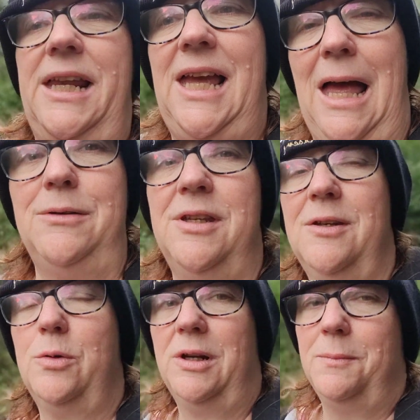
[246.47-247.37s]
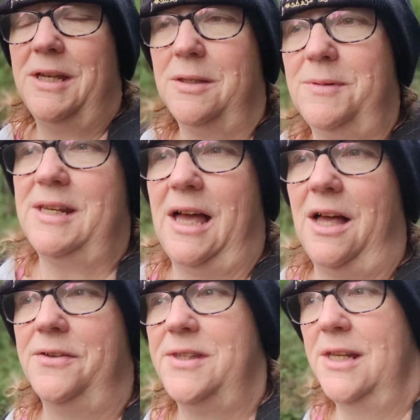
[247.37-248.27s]
accountants will admit
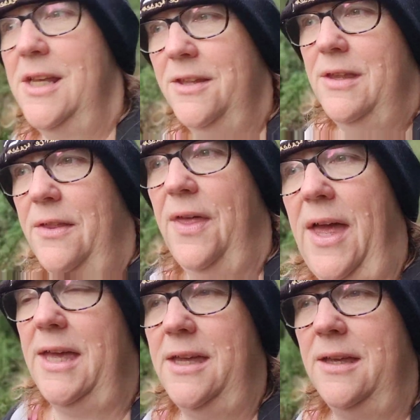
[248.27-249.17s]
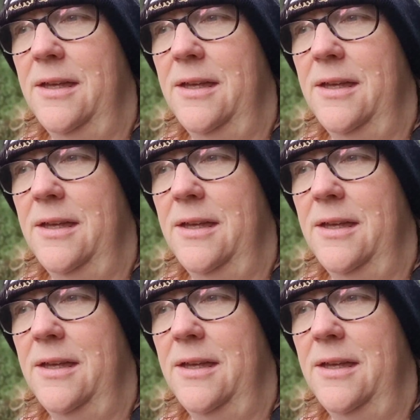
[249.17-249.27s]
themselves that they